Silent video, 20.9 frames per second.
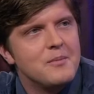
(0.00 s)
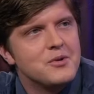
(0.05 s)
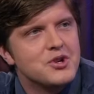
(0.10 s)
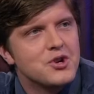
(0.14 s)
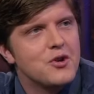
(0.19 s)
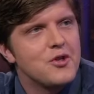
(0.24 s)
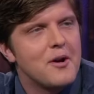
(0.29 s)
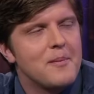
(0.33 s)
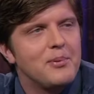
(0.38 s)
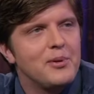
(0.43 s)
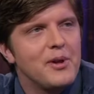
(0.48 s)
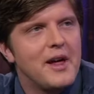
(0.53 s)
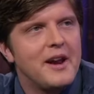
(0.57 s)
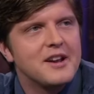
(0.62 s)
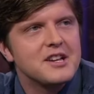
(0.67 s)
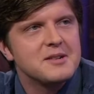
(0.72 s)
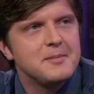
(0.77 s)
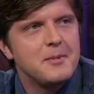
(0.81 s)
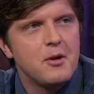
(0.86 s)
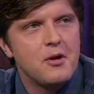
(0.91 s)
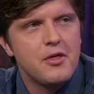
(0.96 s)
I'm sure they're
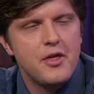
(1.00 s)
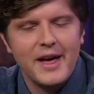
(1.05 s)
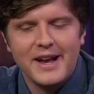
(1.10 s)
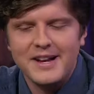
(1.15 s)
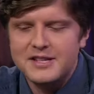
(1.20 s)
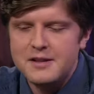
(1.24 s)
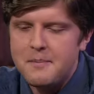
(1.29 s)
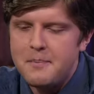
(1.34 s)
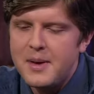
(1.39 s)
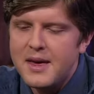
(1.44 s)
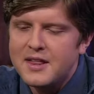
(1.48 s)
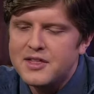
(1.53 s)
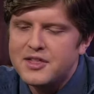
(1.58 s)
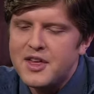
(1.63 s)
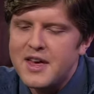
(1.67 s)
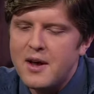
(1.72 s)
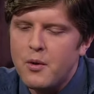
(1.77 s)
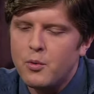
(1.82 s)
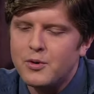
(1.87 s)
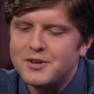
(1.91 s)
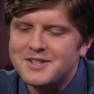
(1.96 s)
planning some other things. The big
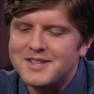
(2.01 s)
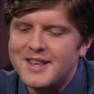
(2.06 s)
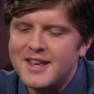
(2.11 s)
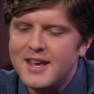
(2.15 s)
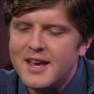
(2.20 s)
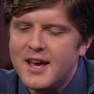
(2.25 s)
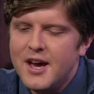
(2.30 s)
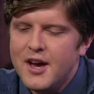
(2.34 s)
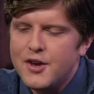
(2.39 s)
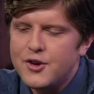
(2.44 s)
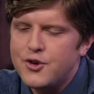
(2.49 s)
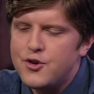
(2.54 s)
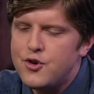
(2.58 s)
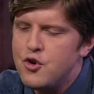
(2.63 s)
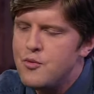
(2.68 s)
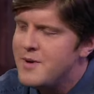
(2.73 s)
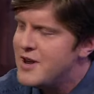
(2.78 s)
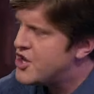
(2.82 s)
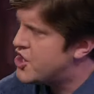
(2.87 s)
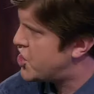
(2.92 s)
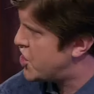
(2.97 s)
thing was the
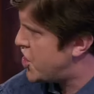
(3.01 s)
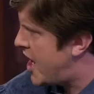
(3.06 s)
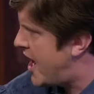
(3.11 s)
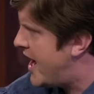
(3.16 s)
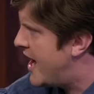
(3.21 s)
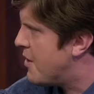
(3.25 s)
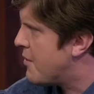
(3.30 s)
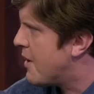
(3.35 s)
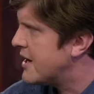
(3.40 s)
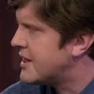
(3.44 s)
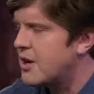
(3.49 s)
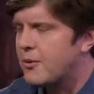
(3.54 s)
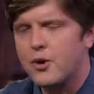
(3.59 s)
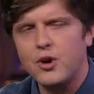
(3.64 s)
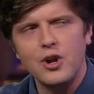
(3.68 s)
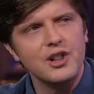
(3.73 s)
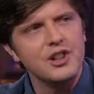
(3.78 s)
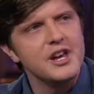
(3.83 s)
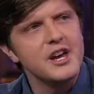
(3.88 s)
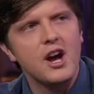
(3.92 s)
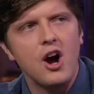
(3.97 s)
human chain, right? They're right.
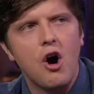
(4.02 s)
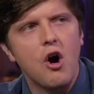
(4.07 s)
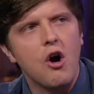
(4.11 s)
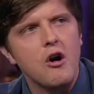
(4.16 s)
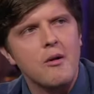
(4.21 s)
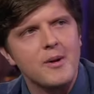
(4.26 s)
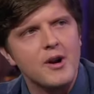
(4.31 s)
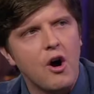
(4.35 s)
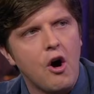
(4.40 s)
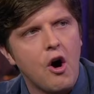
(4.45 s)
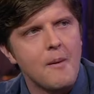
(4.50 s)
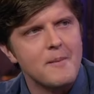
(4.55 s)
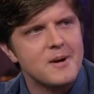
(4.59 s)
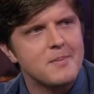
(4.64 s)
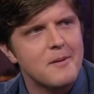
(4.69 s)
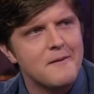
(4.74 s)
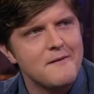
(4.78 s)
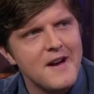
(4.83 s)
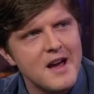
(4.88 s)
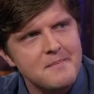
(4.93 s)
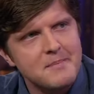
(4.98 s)
going to link arm in arm
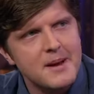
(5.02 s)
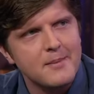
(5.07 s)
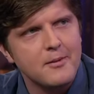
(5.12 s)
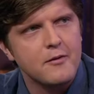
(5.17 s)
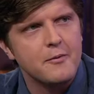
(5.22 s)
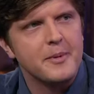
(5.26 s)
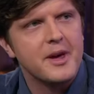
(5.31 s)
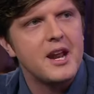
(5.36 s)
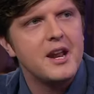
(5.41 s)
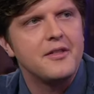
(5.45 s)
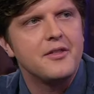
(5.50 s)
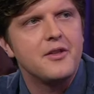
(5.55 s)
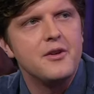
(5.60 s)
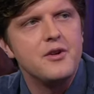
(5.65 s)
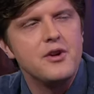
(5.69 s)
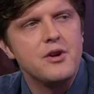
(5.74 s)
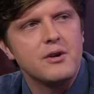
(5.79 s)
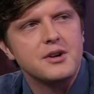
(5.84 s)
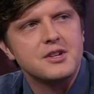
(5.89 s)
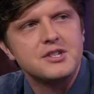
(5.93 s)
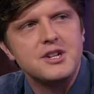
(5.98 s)
to prevent people from getting to
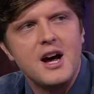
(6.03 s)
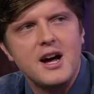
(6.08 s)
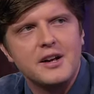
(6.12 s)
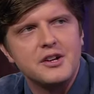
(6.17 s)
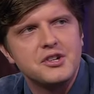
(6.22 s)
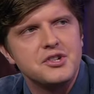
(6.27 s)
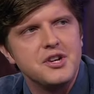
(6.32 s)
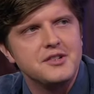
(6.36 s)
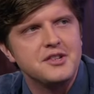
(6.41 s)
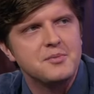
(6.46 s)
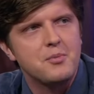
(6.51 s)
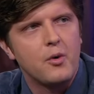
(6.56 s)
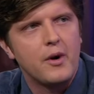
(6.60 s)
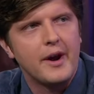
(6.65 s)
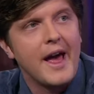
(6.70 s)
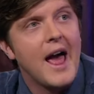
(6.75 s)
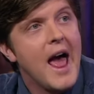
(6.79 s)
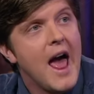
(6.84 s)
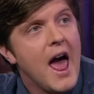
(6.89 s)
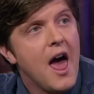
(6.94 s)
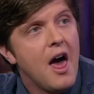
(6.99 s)
New York Stock Exchange this
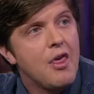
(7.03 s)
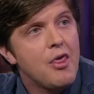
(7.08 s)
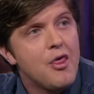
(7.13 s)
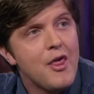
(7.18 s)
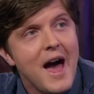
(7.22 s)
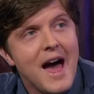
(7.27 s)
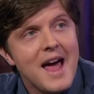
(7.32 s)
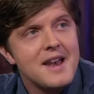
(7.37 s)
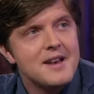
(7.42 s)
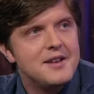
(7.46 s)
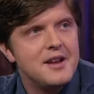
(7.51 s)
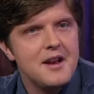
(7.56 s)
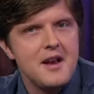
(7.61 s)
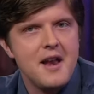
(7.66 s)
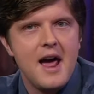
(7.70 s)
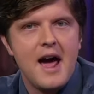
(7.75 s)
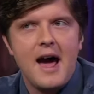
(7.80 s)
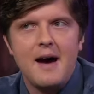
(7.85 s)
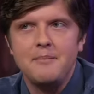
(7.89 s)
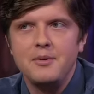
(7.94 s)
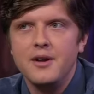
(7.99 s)
morning. That
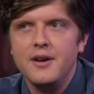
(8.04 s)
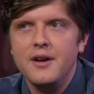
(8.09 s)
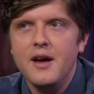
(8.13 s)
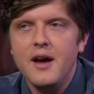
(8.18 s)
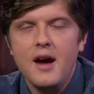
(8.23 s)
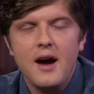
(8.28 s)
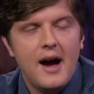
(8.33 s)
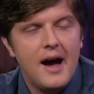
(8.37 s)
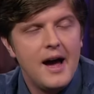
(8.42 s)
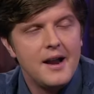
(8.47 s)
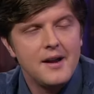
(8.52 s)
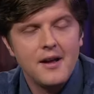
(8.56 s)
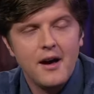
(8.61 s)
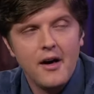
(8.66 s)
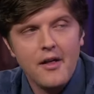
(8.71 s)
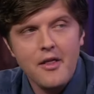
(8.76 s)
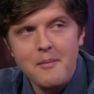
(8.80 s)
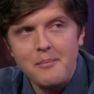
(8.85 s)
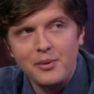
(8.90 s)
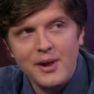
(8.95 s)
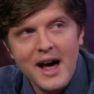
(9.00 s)
didn't happen. And
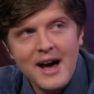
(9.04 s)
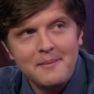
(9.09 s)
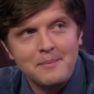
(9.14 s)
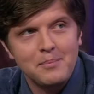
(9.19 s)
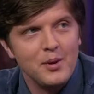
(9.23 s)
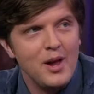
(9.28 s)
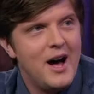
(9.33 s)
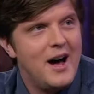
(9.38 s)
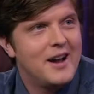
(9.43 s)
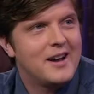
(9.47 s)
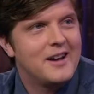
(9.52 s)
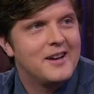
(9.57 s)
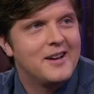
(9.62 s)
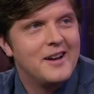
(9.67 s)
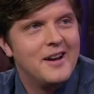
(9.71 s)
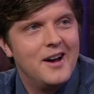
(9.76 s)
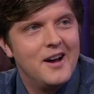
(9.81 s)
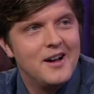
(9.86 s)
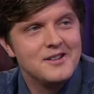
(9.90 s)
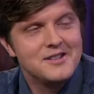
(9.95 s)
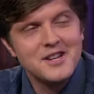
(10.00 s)
uh, the black bloc
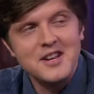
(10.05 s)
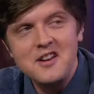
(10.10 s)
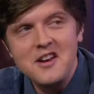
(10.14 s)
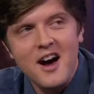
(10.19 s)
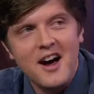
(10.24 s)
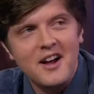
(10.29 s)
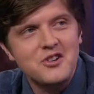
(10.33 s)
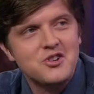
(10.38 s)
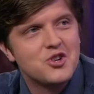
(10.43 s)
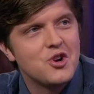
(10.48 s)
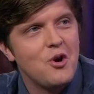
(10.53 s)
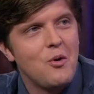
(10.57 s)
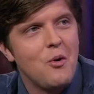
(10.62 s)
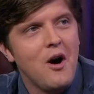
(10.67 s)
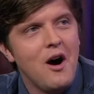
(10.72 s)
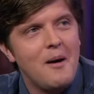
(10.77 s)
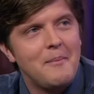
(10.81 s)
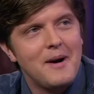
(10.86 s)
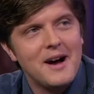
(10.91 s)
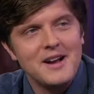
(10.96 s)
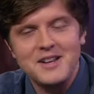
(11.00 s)
uh, did not show
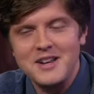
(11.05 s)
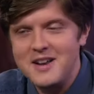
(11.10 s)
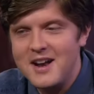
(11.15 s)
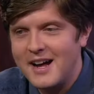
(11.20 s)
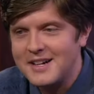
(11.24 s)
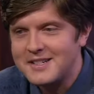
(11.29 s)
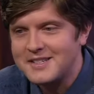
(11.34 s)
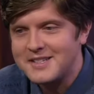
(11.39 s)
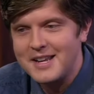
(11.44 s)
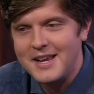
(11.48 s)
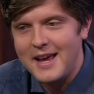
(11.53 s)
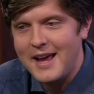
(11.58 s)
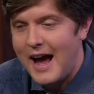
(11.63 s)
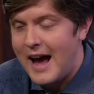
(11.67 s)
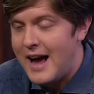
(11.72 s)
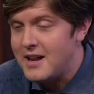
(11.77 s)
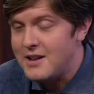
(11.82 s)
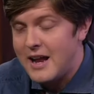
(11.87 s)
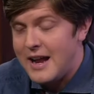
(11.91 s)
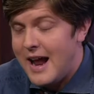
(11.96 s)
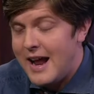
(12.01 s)
up. I did not see.
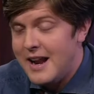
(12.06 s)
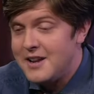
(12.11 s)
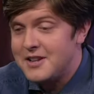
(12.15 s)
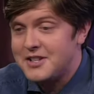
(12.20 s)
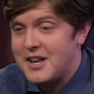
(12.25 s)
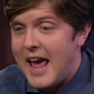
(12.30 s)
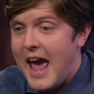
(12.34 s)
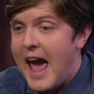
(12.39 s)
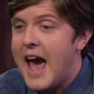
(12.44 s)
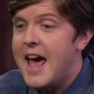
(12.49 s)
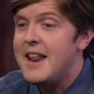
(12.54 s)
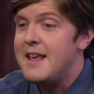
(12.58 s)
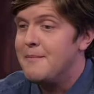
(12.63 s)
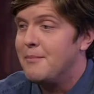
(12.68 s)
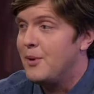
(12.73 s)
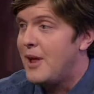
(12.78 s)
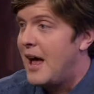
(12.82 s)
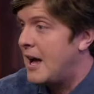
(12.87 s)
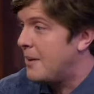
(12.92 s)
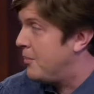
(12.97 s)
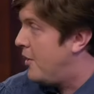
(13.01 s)
I, I didn't see any
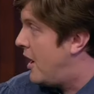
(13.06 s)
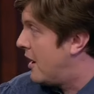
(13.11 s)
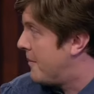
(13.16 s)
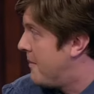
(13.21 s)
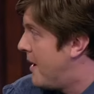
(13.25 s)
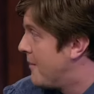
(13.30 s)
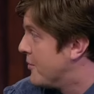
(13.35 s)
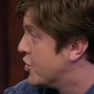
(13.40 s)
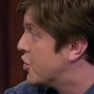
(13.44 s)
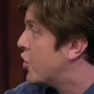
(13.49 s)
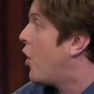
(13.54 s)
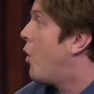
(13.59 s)
black bloc one. members.